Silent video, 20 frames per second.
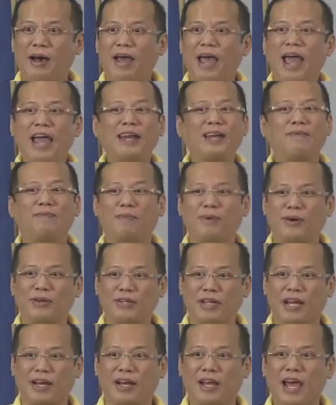any
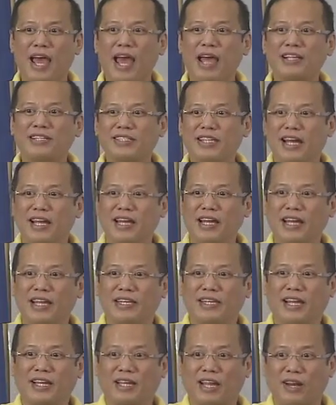product and selling
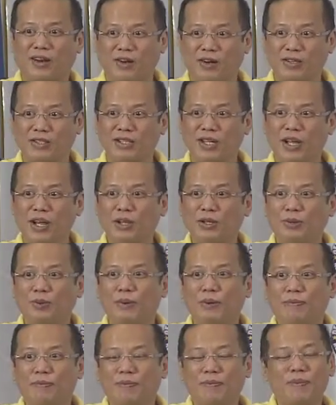it at a loss
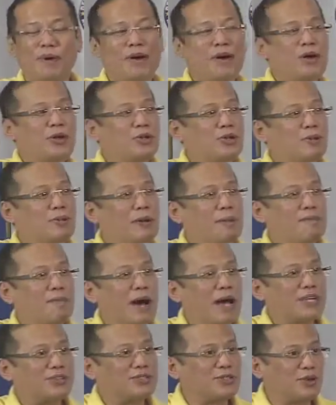to be
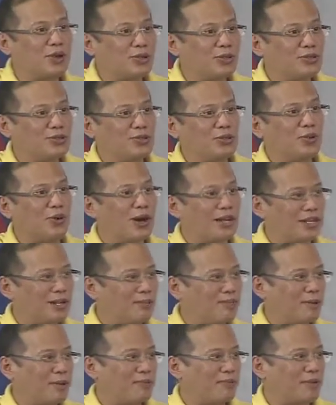passed on to other
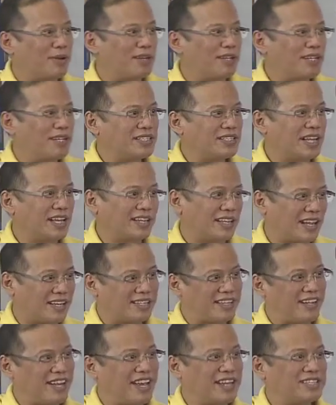people. Is that
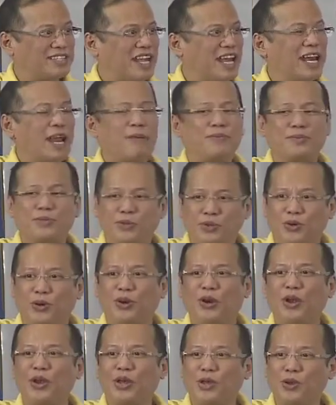not the case? And I'm
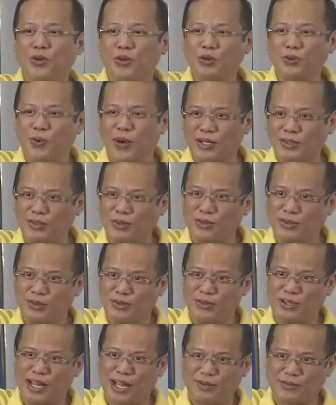sure you would want to
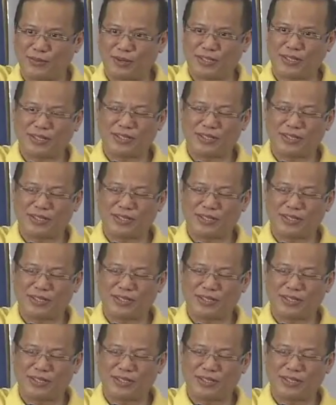do that which